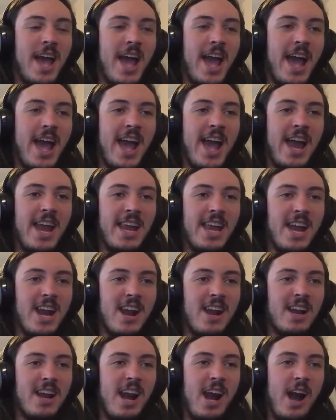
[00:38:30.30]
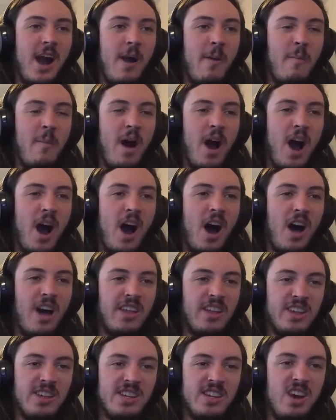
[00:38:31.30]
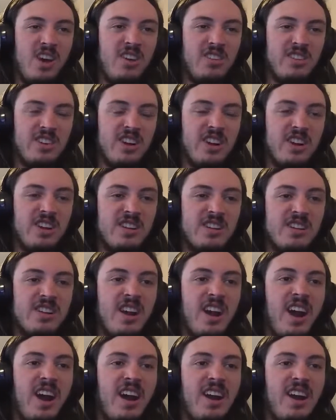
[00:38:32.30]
And here come all the soldiers.